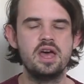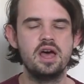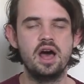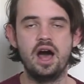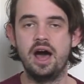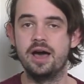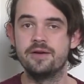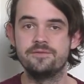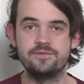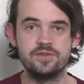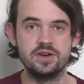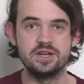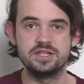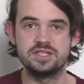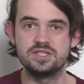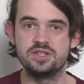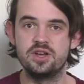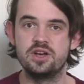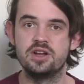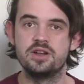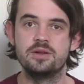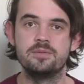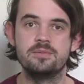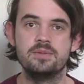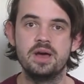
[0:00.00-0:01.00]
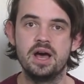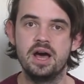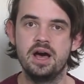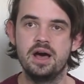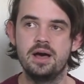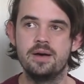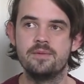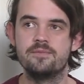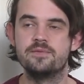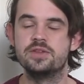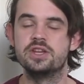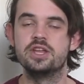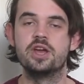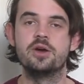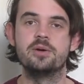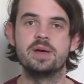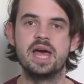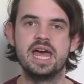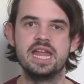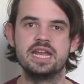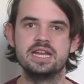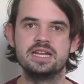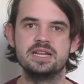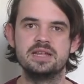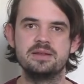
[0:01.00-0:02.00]
I first started video
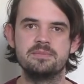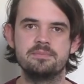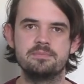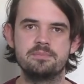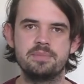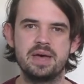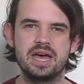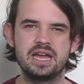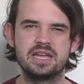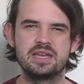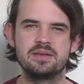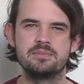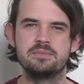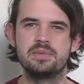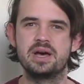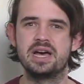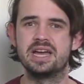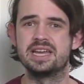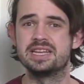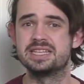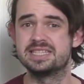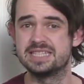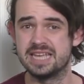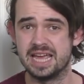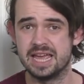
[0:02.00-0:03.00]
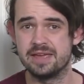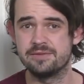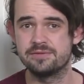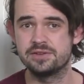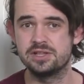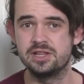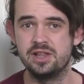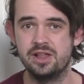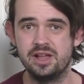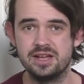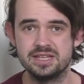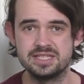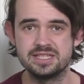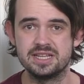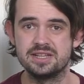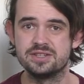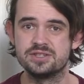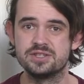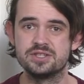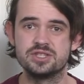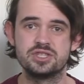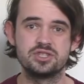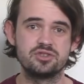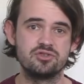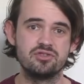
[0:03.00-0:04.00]
editing back in my TAFE class
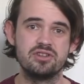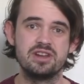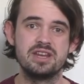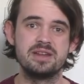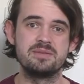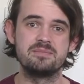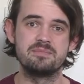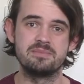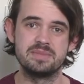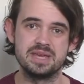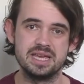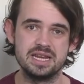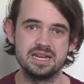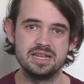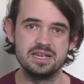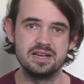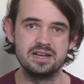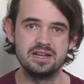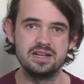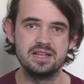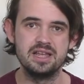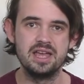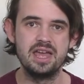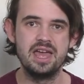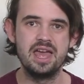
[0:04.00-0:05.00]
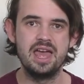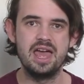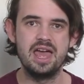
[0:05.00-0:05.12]
under Screen and Media,